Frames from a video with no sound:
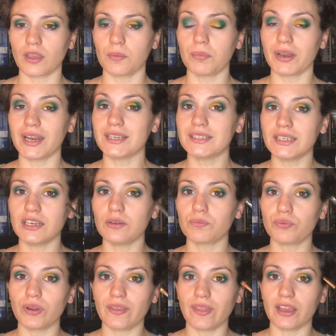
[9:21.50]
But I didn't
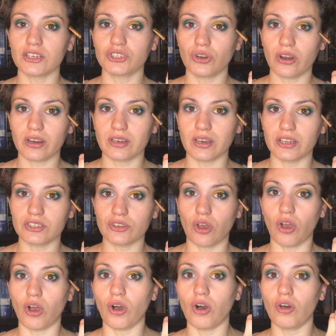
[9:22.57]
bring that darkness
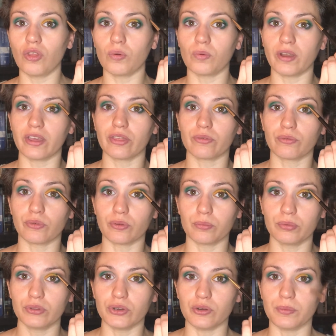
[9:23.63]
all the way through the
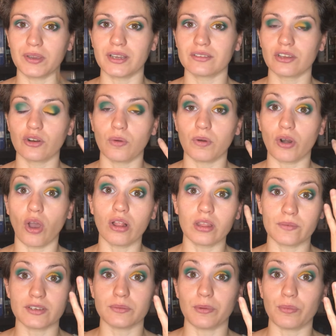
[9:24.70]
blue because I don't want all
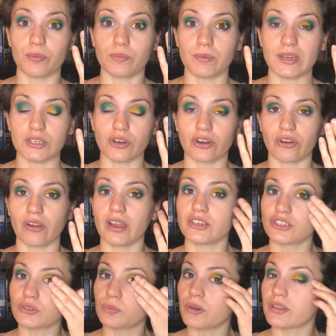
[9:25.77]
of it to be darker. I
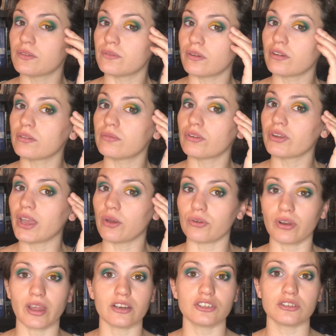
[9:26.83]
just want the very, very
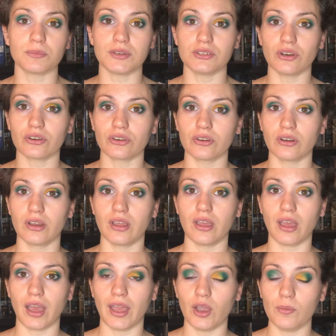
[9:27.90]
outer edge to be darker.
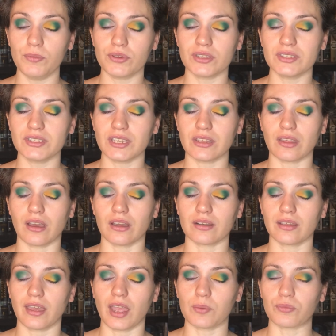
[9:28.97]
I hope you can see that
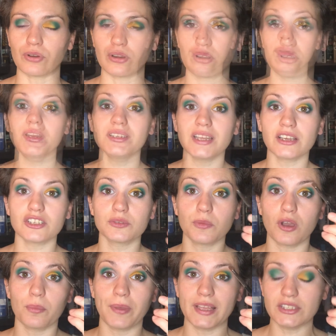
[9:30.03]
on camera. I'm gonna take a
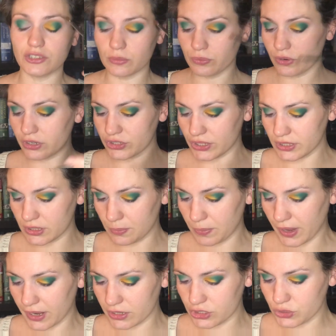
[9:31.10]
small pencil brush and dip
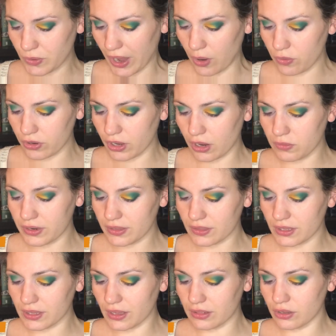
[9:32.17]
back into Outgoing,
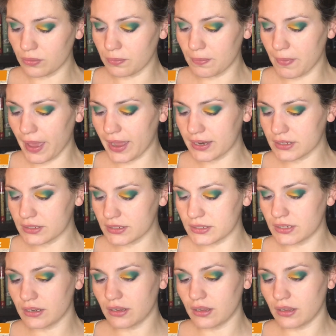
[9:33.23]
the yellow matte.